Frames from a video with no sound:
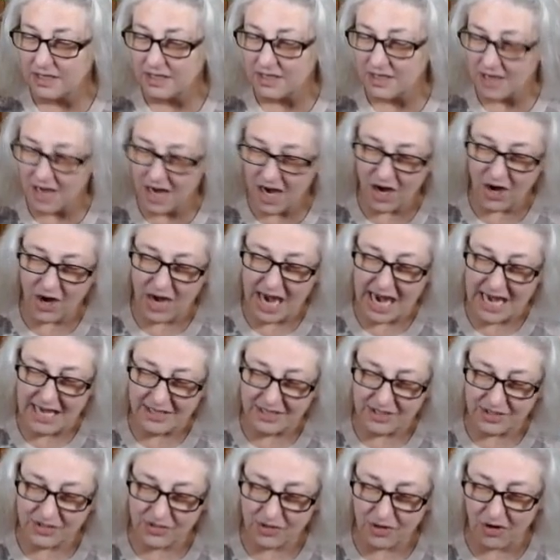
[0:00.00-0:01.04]
All right,
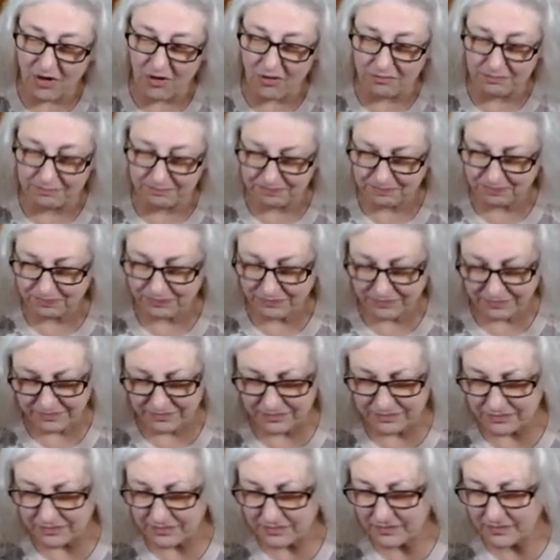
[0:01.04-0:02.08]
so
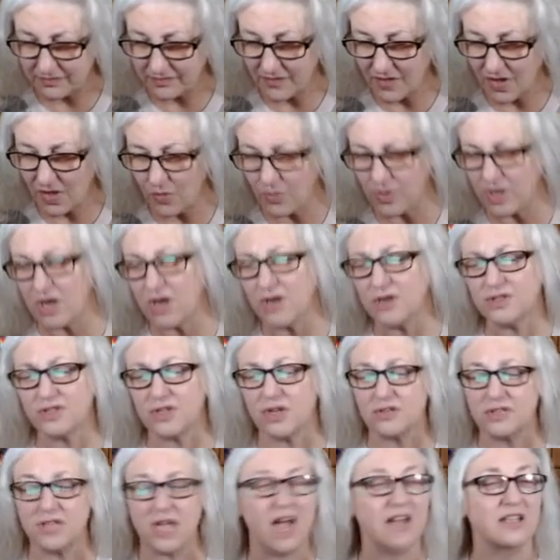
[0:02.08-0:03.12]
we
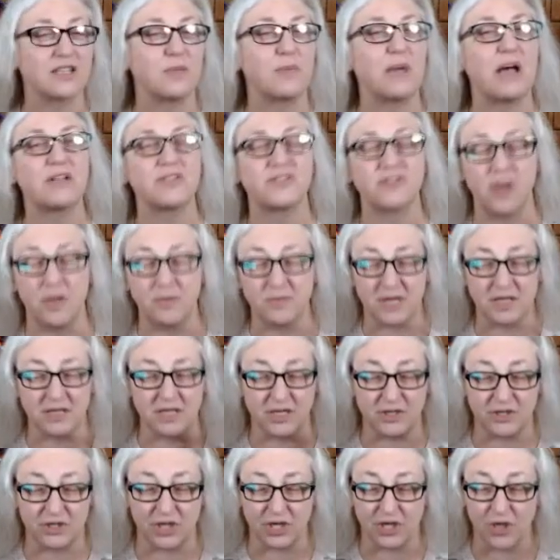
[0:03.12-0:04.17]
also talked about something
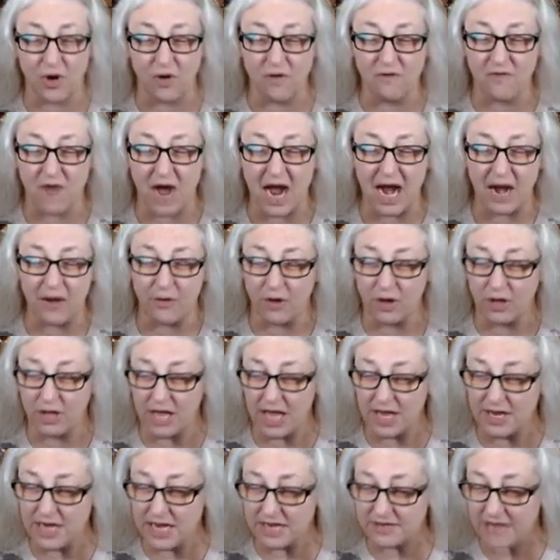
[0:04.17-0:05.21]
that should go viral.
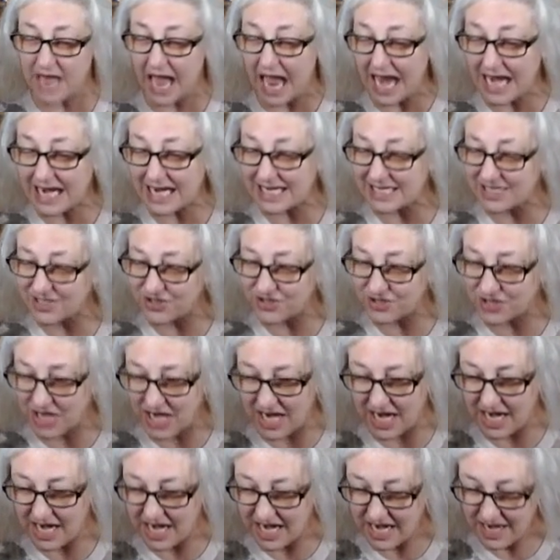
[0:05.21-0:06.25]
And as I can
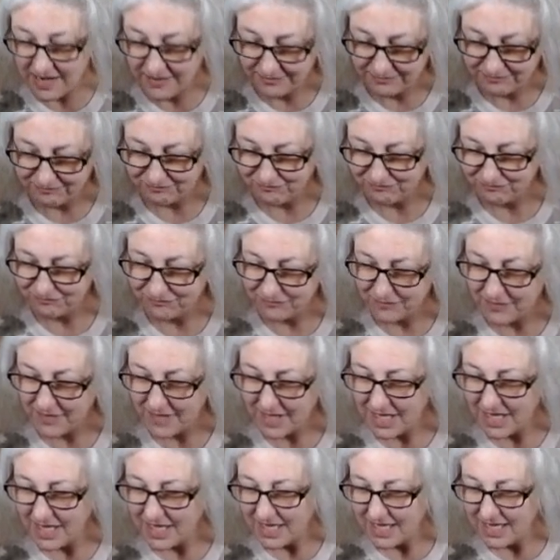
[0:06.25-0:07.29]
see,
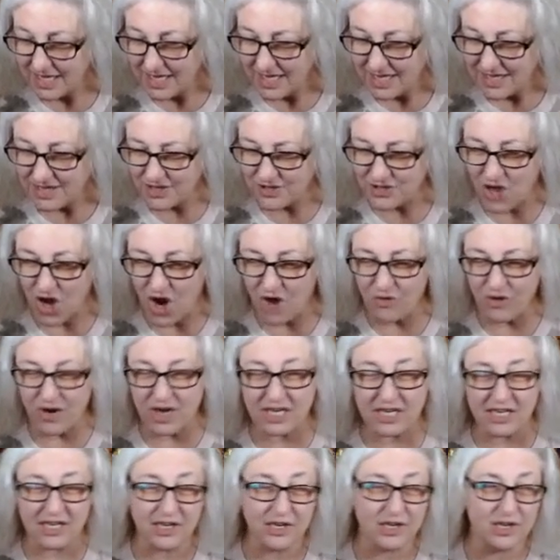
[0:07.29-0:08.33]
there's
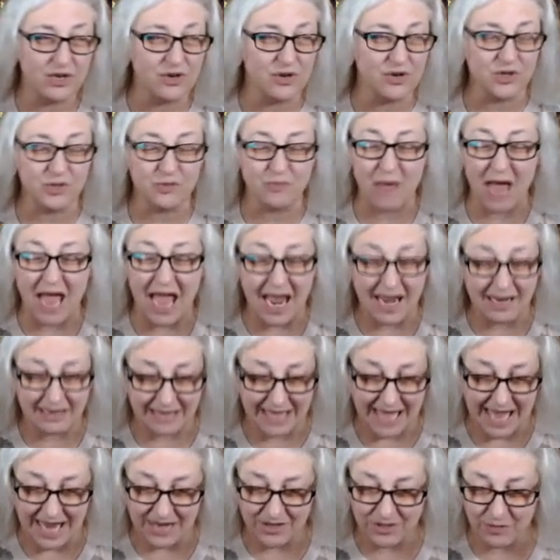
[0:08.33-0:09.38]
already a huge
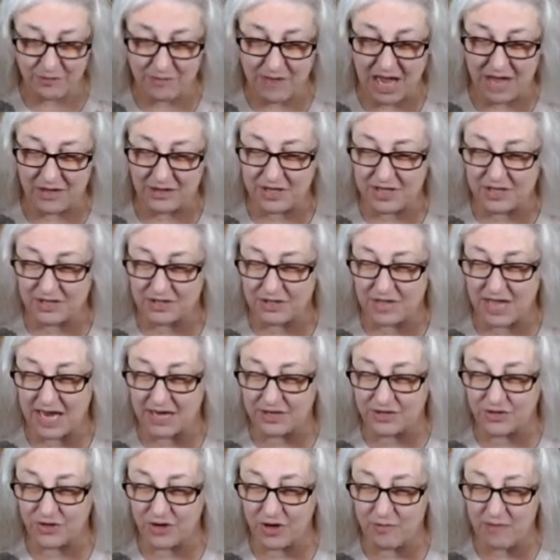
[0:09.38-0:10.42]
backlash about this
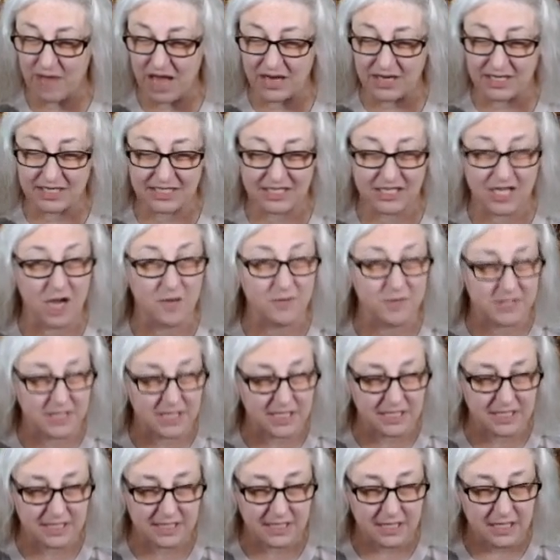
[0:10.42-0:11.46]
lecture about a
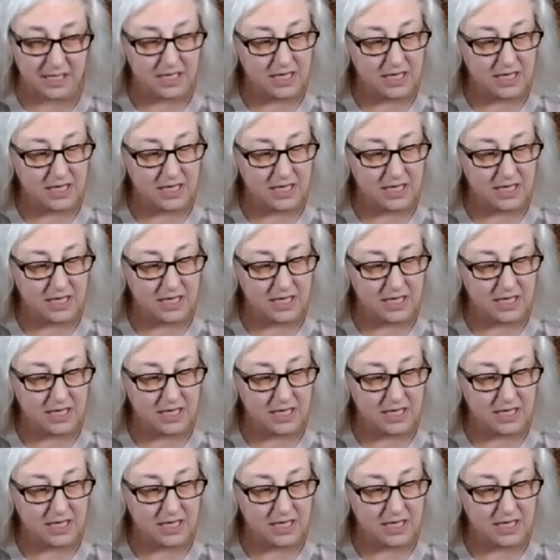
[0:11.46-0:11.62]
substance